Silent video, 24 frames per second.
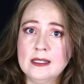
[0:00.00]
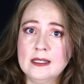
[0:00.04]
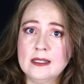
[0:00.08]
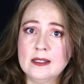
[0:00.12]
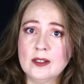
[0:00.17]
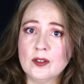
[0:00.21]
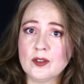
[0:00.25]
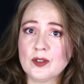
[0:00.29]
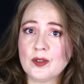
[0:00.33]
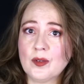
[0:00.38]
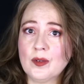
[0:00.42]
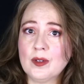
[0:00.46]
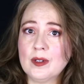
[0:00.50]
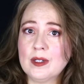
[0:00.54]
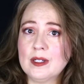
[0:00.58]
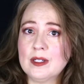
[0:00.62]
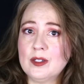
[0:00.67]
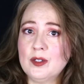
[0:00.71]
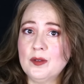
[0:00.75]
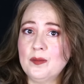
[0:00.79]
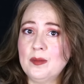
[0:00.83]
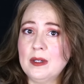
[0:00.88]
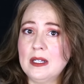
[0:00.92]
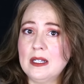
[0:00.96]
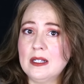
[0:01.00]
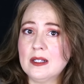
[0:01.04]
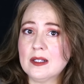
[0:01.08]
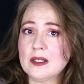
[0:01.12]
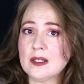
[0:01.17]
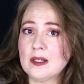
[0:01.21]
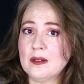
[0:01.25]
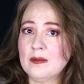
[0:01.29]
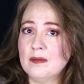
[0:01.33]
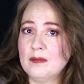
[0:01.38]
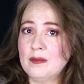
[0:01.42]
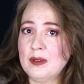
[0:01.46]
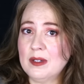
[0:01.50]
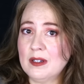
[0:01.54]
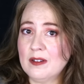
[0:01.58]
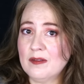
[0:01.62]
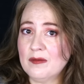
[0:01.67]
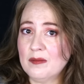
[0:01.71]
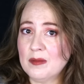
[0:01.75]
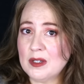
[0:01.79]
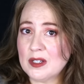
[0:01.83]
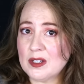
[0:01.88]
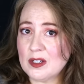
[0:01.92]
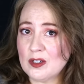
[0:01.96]
there's going to be some bit
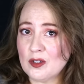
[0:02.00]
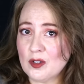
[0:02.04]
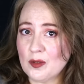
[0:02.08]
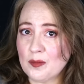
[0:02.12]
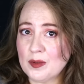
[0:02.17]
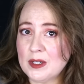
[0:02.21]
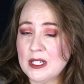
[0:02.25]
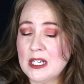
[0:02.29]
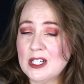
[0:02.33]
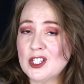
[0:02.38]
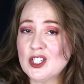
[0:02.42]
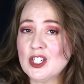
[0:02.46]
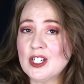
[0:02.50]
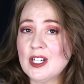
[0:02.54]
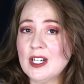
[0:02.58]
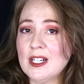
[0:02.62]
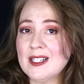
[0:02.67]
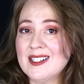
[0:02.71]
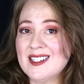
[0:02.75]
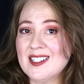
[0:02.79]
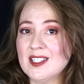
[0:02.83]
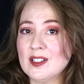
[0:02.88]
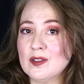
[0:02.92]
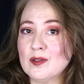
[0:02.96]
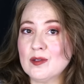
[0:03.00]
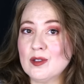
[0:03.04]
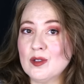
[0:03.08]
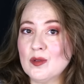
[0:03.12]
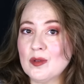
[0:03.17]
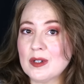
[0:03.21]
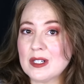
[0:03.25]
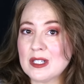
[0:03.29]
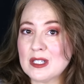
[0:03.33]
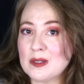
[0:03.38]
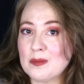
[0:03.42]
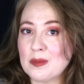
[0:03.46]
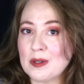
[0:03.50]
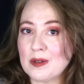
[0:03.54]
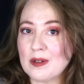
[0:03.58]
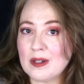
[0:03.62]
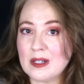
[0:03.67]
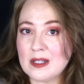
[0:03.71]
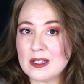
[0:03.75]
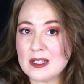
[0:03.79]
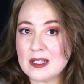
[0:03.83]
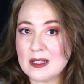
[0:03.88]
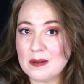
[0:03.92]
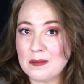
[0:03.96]
of misinterpretation until you
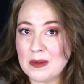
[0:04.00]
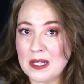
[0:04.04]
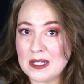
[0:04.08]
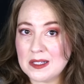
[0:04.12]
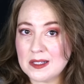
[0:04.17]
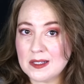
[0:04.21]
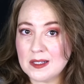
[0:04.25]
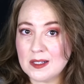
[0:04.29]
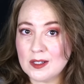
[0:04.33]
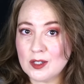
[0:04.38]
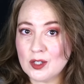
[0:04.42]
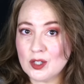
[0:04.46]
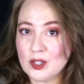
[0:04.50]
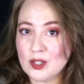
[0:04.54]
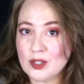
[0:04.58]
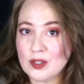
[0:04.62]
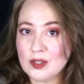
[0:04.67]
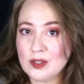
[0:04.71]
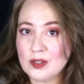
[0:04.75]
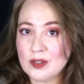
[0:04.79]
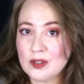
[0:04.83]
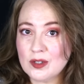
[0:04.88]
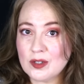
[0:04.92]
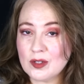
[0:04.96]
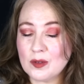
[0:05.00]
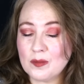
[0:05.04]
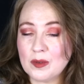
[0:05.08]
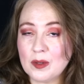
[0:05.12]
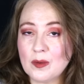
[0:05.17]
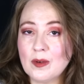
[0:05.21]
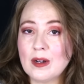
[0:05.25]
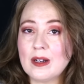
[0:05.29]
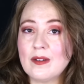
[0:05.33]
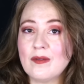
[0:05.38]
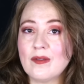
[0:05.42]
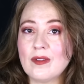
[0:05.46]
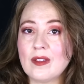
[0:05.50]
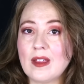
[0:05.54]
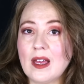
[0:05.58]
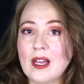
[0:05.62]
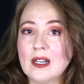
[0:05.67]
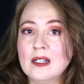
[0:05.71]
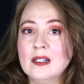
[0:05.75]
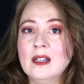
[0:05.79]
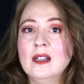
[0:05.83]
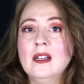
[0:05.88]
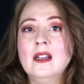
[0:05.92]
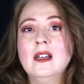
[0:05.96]
experience the message. So be ready for that.
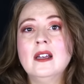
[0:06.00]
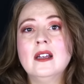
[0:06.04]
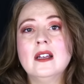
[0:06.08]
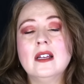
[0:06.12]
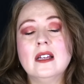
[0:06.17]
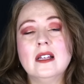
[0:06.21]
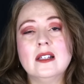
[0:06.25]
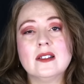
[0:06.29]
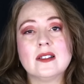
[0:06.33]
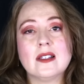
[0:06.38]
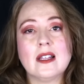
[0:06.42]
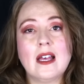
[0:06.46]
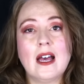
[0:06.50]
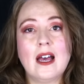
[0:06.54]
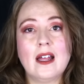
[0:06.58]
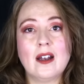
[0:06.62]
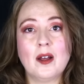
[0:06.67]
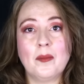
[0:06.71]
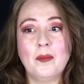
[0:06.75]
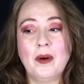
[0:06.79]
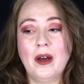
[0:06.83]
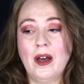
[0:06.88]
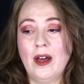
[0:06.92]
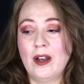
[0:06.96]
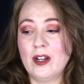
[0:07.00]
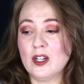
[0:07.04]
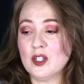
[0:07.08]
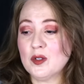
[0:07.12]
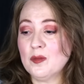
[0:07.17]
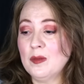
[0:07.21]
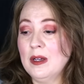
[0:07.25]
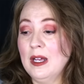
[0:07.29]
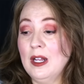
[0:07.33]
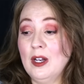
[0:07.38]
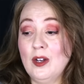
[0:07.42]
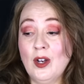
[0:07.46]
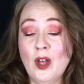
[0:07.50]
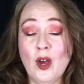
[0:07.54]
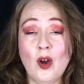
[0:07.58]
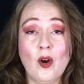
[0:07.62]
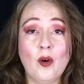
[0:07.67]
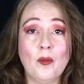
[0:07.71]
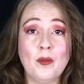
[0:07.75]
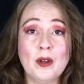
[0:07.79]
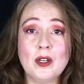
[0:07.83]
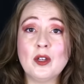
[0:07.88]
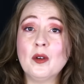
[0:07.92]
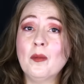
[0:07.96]
Is that a punishment?
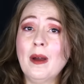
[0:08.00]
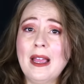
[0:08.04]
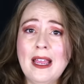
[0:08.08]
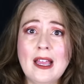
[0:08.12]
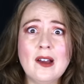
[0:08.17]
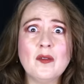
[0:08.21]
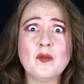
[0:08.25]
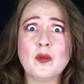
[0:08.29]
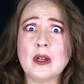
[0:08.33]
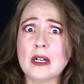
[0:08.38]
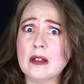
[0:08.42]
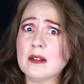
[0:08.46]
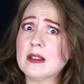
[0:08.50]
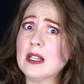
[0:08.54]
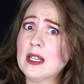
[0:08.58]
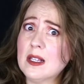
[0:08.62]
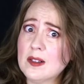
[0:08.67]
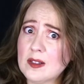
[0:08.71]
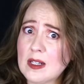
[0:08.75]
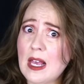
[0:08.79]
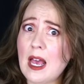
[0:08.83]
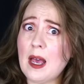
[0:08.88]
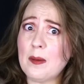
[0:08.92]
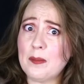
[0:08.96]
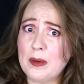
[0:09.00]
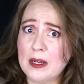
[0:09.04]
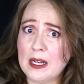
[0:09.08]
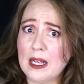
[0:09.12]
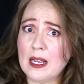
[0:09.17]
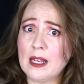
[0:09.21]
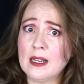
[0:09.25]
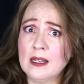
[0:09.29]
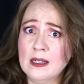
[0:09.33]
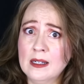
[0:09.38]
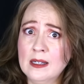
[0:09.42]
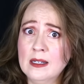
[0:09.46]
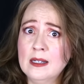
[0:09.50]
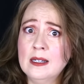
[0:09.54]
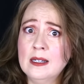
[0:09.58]
No, but you might have weird things happening.